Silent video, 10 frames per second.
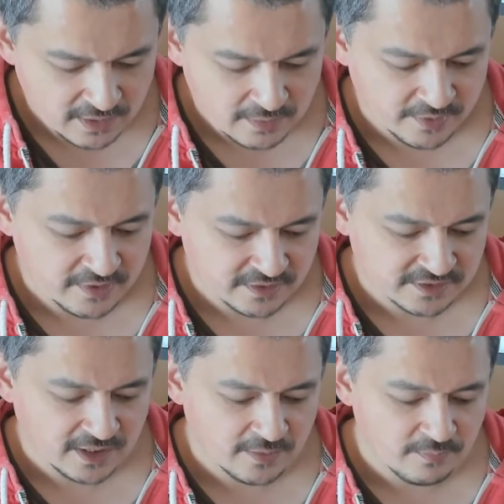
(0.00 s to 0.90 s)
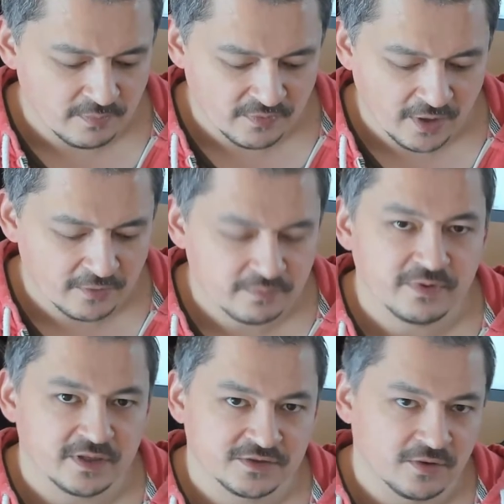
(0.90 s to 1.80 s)
because although
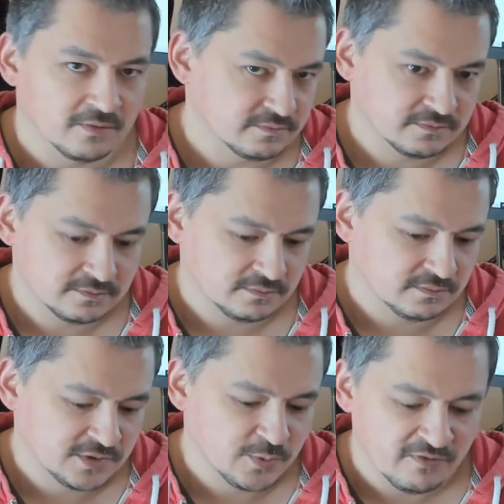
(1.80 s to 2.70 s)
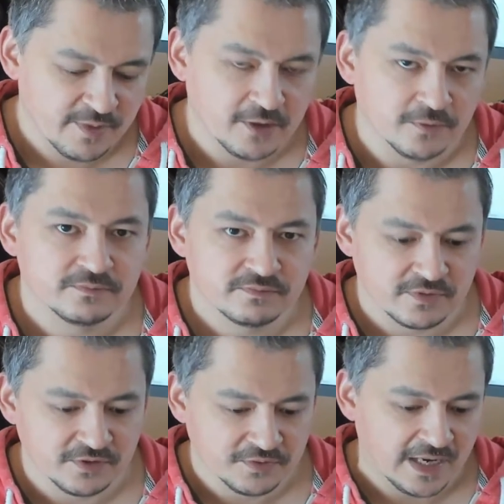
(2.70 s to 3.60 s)
it's not 12 mil,
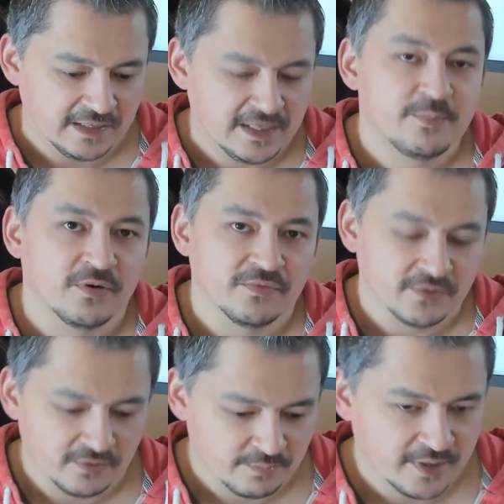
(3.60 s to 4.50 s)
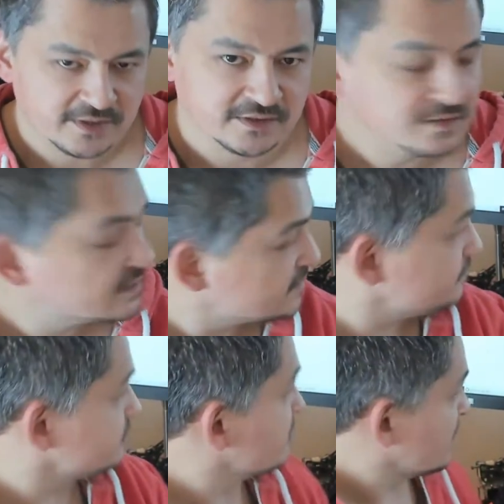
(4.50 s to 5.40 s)
you get a lip on buttons.
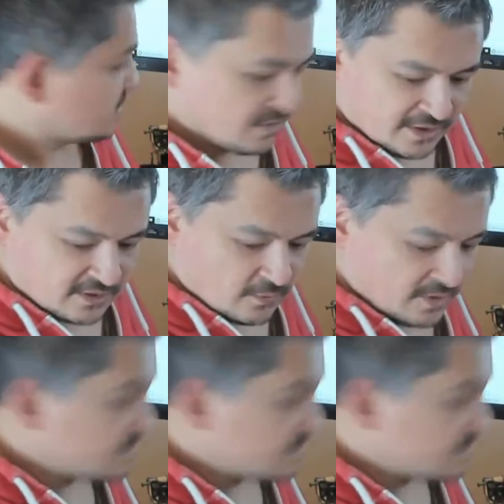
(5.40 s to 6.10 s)
So these are the ones